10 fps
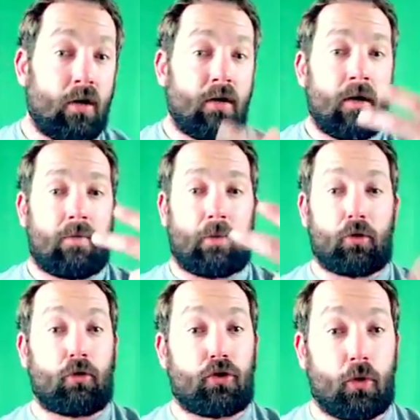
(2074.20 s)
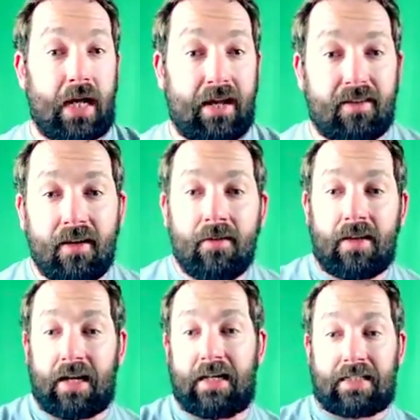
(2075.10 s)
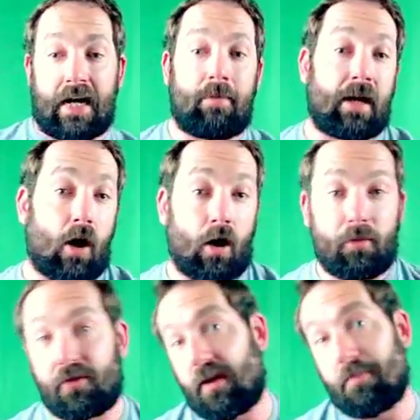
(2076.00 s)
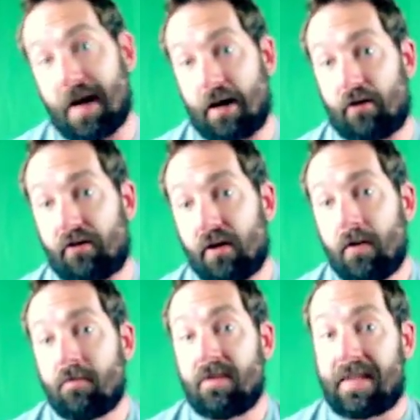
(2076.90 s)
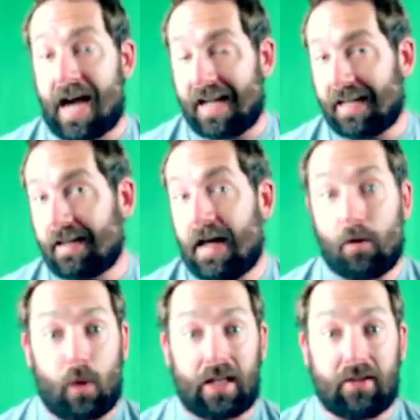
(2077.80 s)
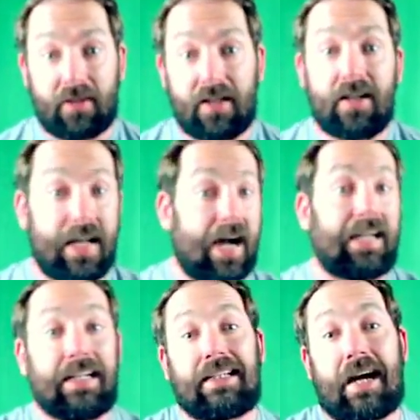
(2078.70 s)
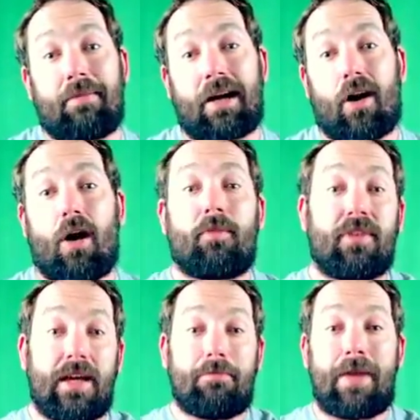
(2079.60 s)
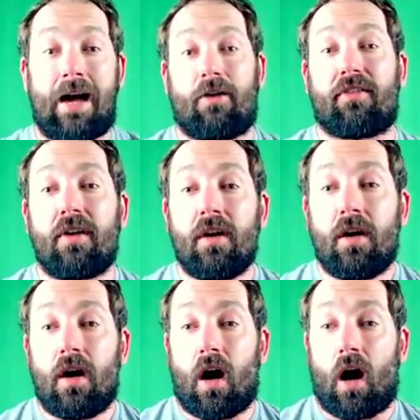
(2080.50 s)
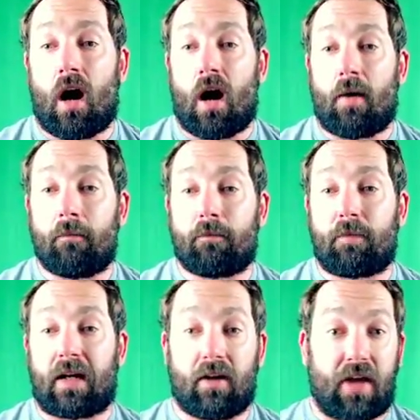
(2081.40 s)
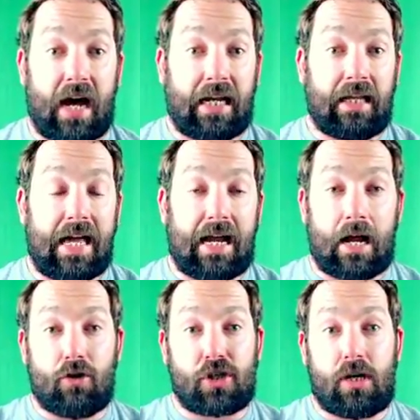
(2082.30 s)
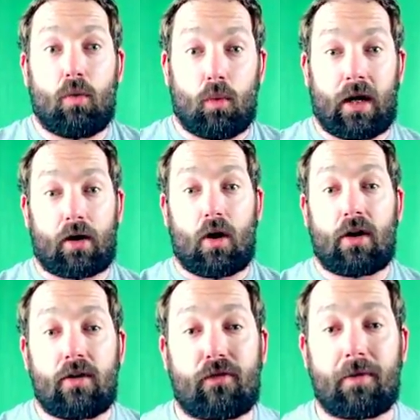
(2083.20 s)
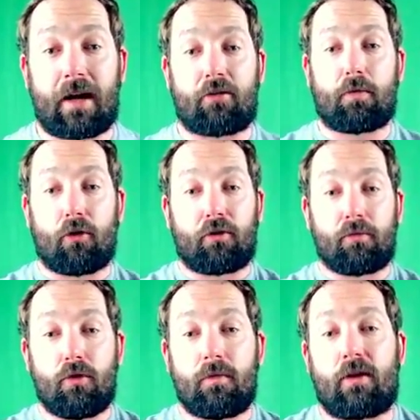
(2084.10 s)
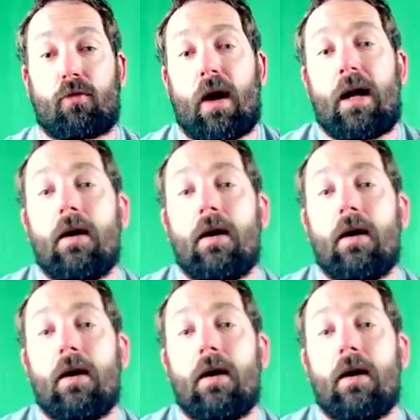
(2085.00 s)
people doing 2 a days, I need to time my carbs. It matters. Dieting and weightlifting, yeah, I need to time my carbs. It matters because I need that energy when I go. I need for my explosive movements, right?